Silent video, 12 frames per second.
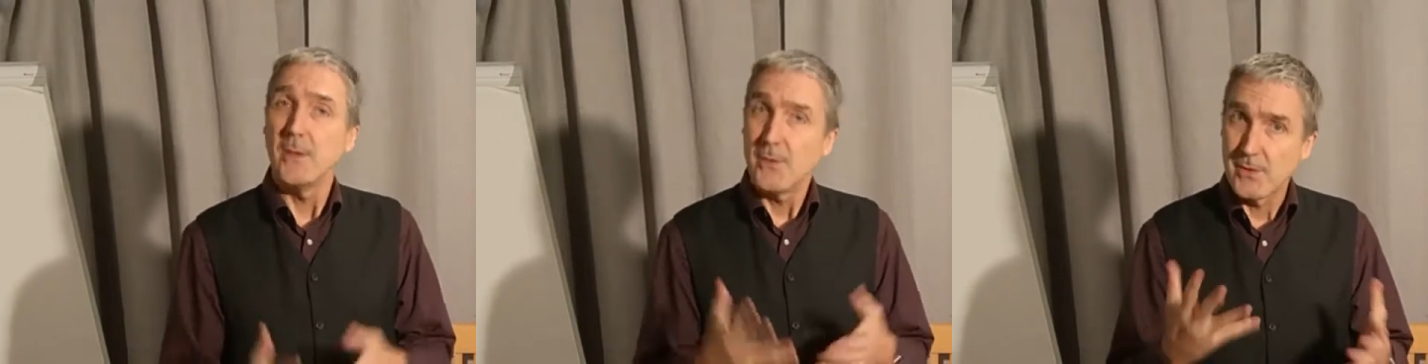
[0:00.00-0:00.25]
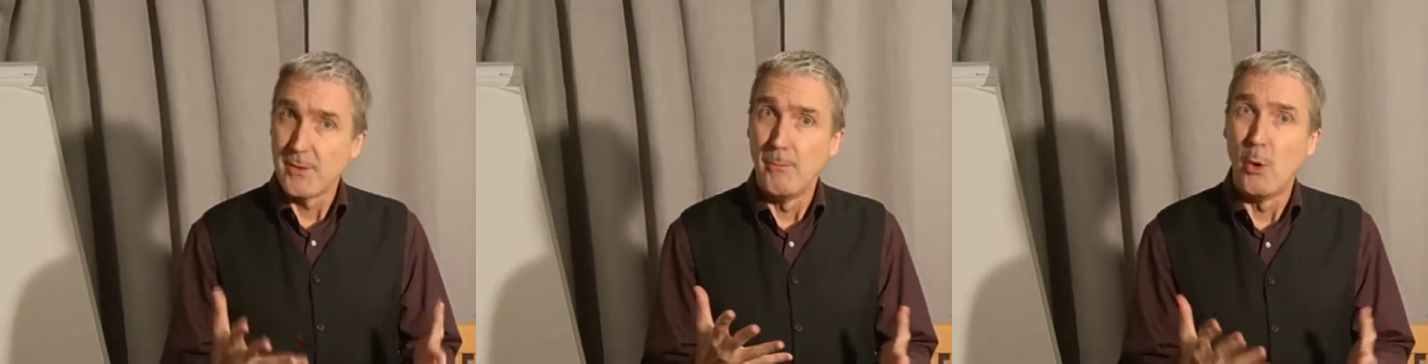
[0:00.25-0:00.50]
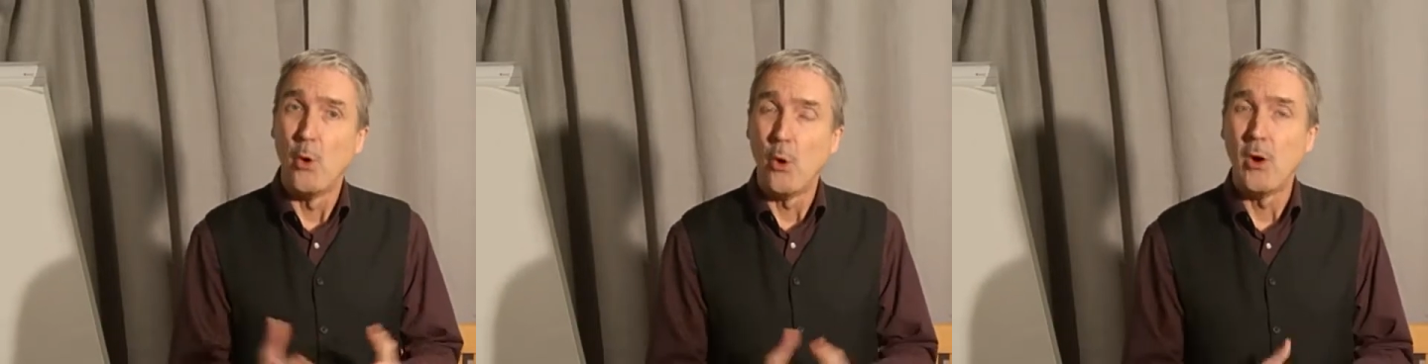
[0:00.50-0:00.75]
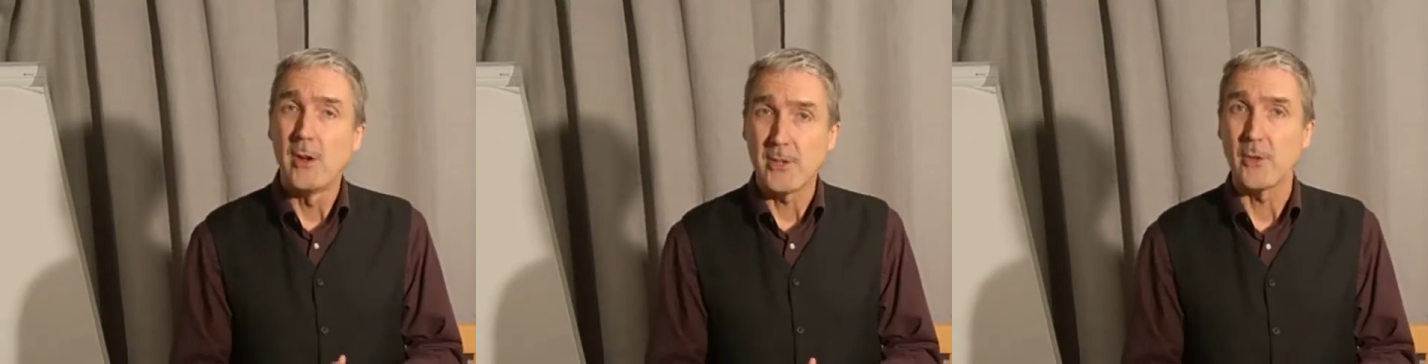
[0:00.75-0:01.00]
the
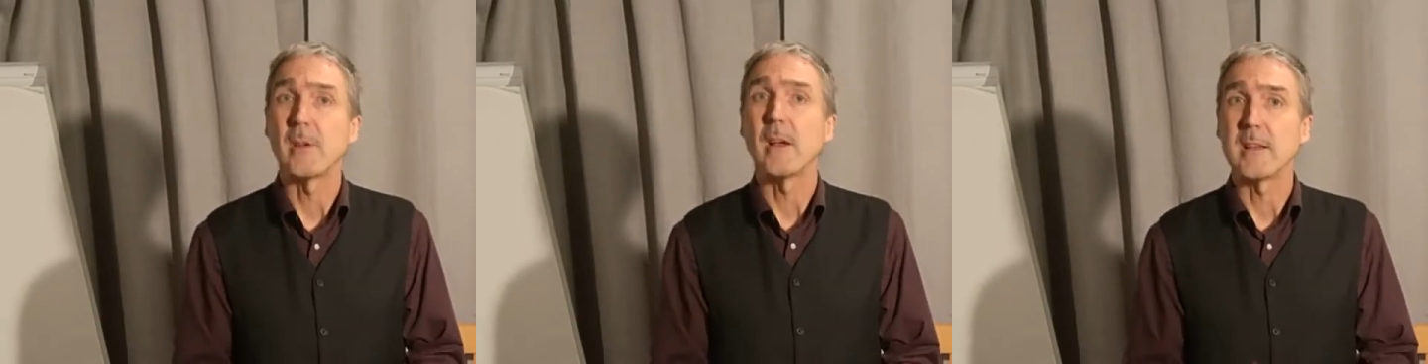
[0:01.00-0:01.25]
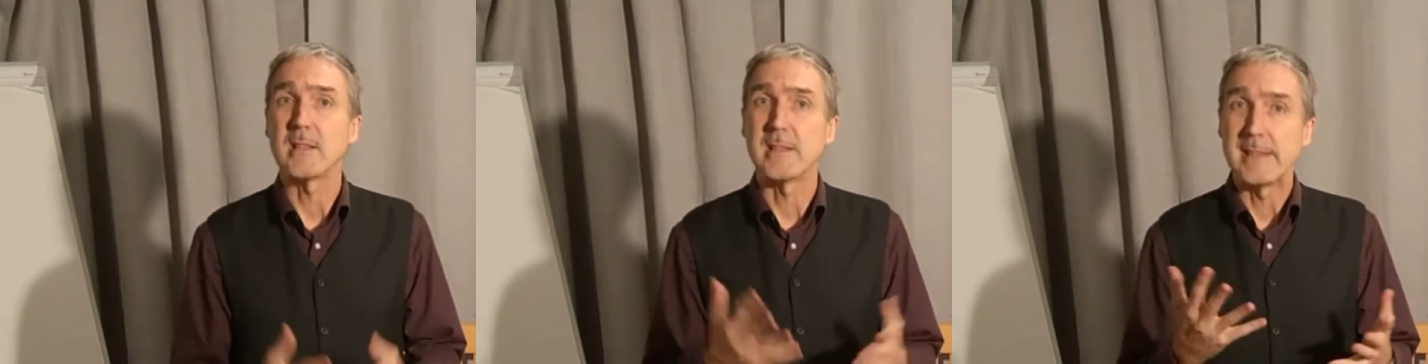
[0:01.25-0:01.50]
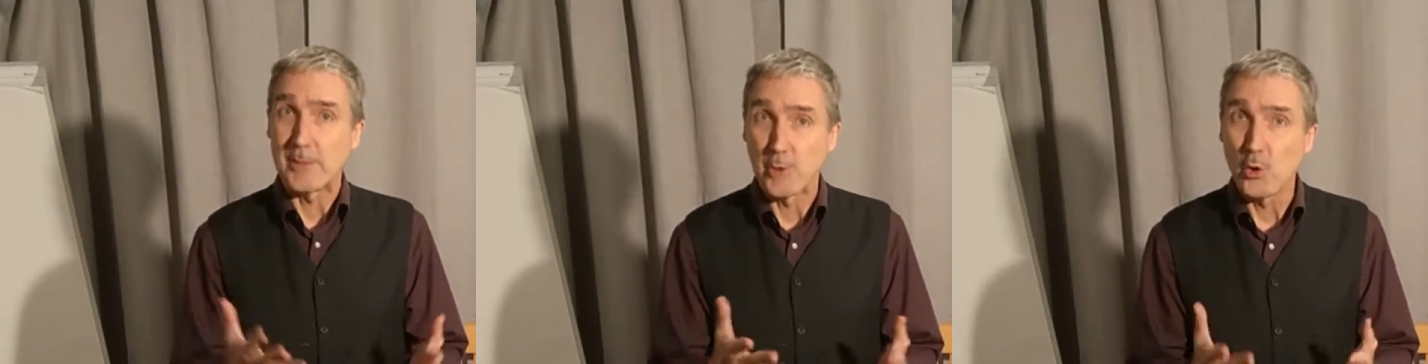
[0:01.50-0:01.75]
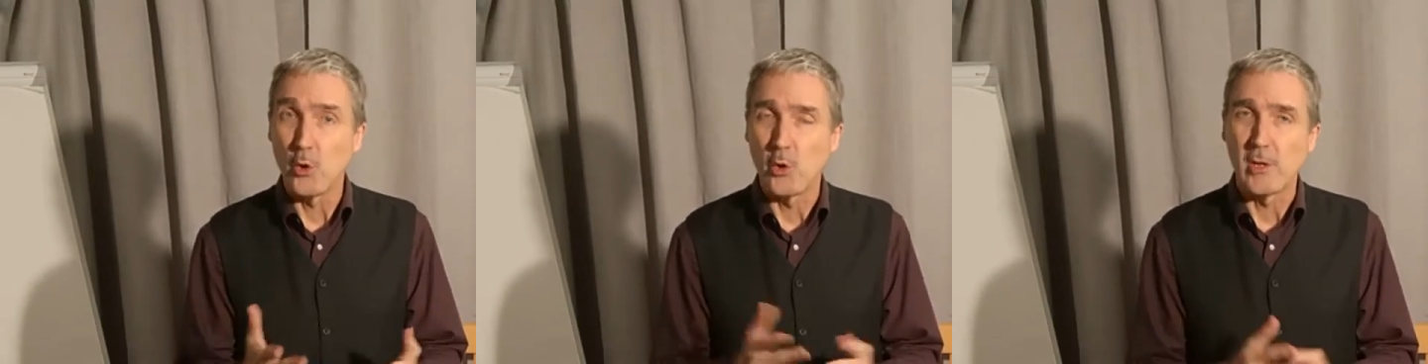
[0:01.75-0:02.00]
more you're going to
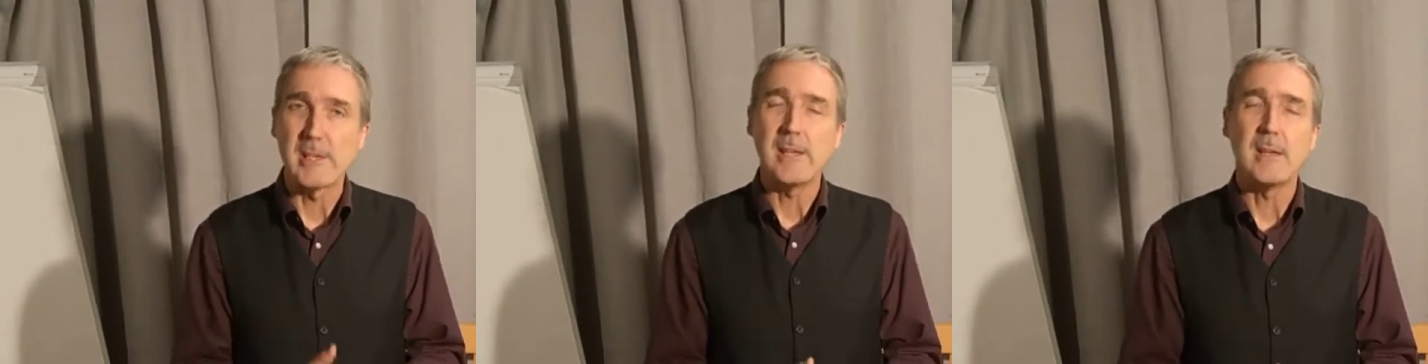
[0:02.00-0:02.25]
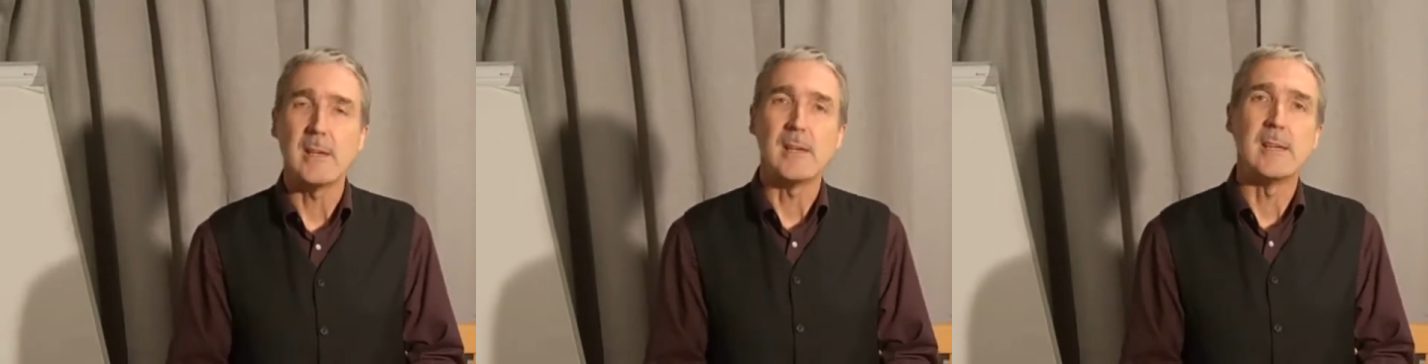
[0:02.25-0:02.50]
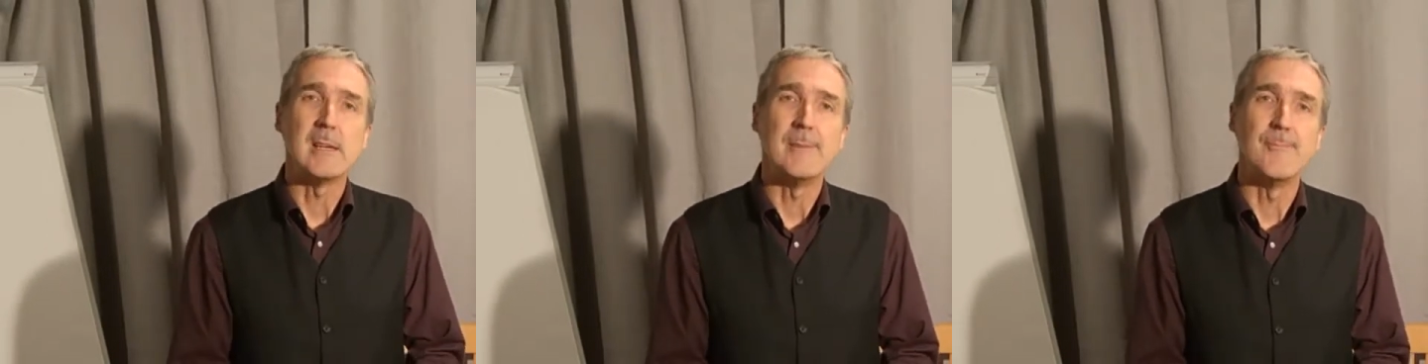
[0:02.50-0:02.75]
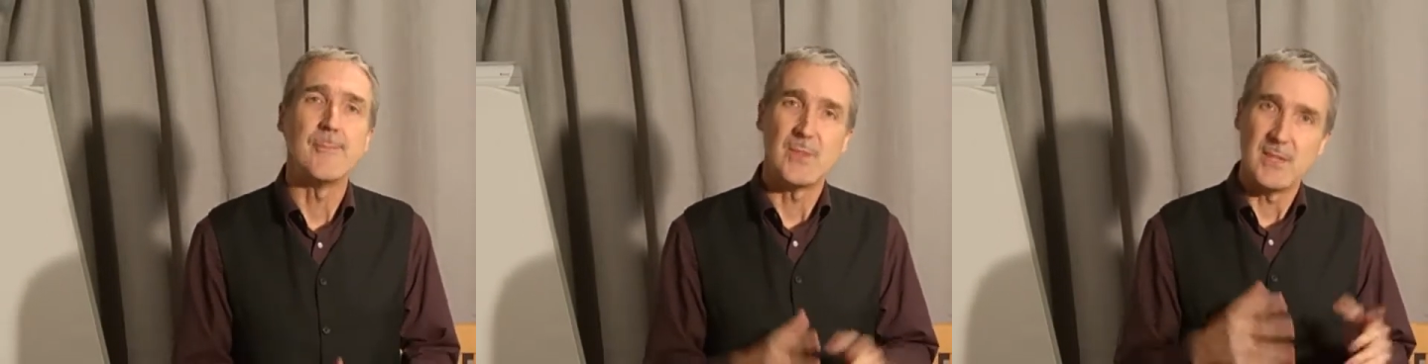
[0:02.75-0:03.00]
enjoy
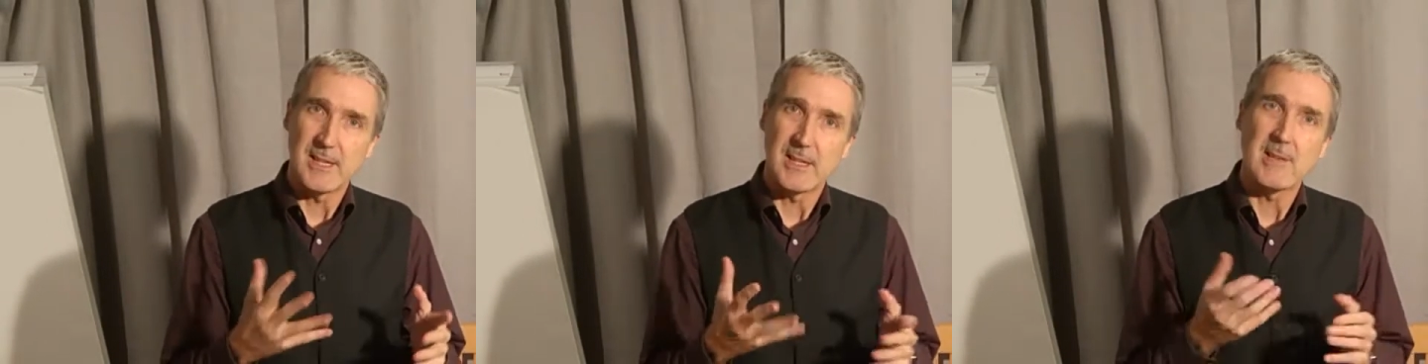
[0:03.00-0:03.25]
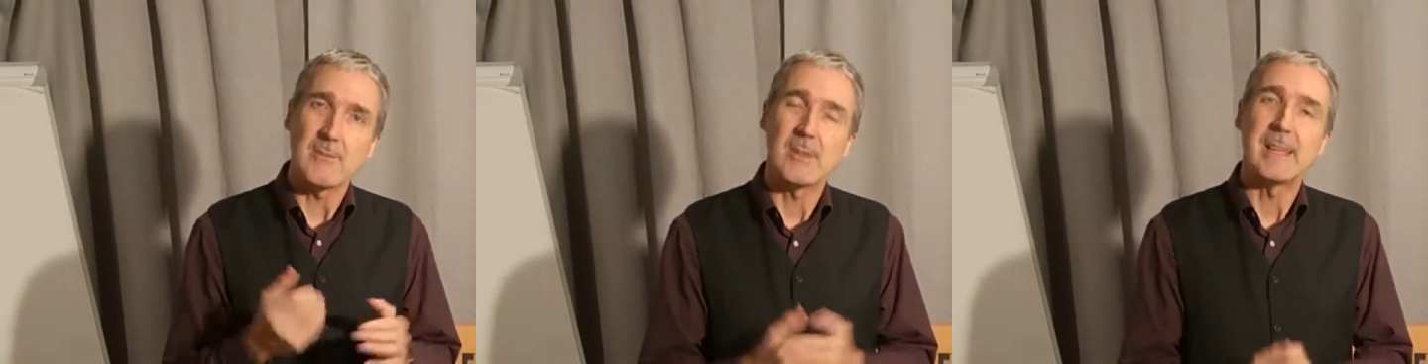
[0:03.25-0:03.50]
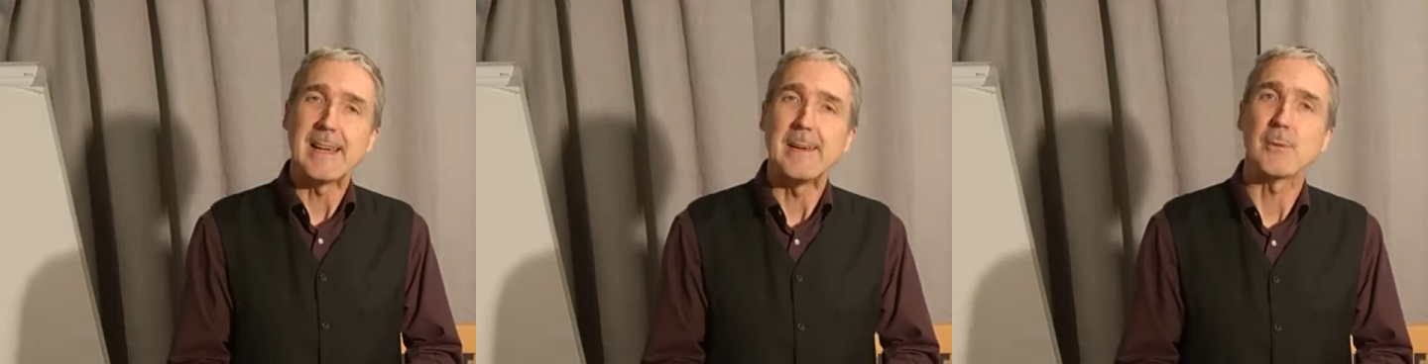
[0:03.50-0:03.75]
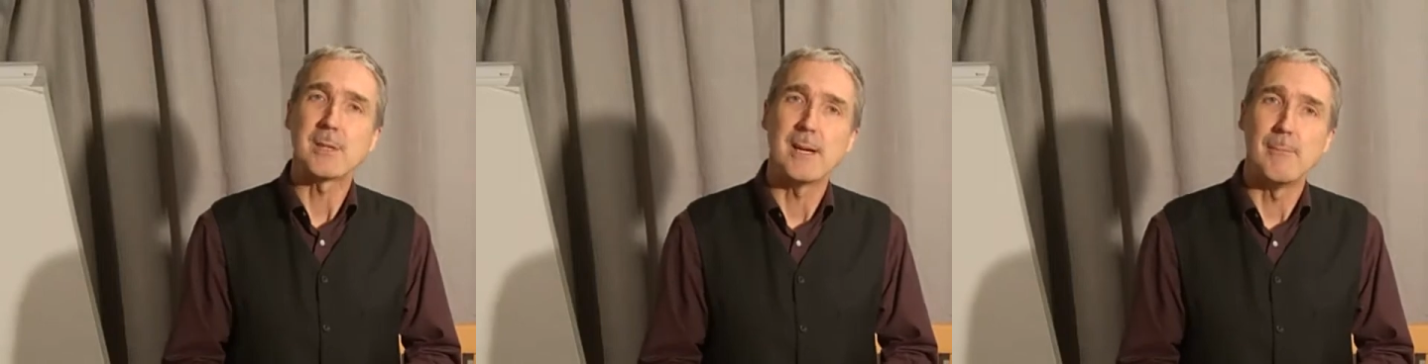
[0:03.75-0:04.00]
um, the, the
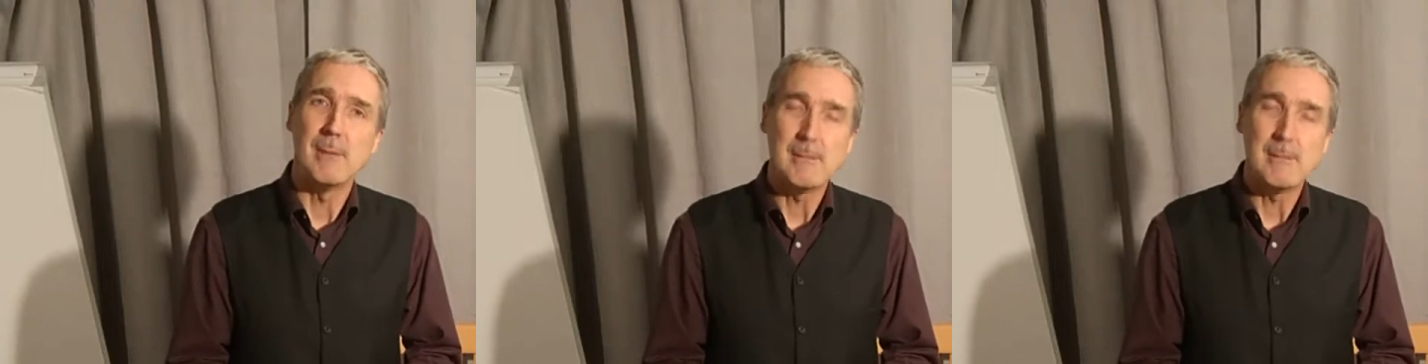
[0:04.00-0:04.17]
outcome.